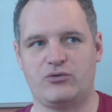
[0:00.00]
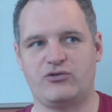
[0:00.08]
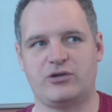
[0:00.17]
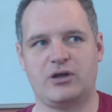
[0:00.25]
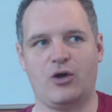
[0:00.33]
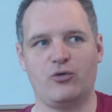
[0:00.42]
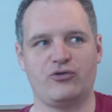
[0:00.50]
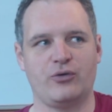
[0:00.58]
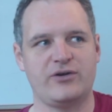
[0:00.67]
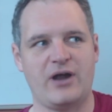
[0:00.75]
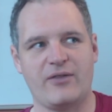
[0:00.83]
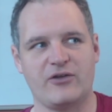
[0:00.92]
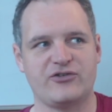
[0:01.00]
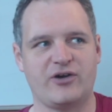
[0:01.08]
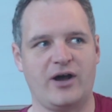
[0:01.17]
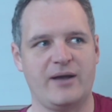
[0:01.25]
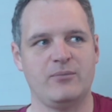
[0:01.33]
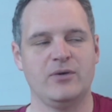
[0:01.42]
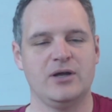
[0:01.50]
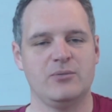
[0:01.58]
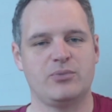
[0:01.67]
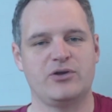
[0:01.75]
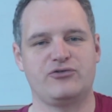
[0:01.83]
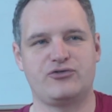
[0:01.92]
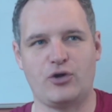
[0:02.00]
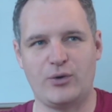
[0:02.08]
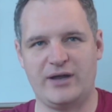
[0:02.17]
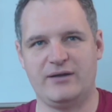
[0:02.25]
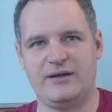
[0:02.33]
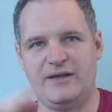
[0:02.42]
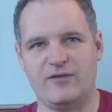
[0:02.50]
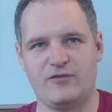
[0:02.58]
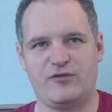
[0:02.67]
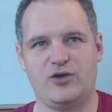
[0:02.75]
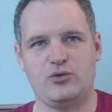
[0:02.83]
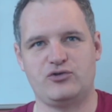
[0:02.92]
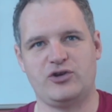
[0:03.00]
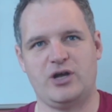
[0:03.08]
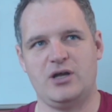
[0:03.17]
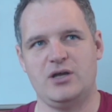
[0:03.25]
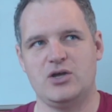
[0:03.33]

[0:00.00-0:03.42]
to go to another time, but do it in the future.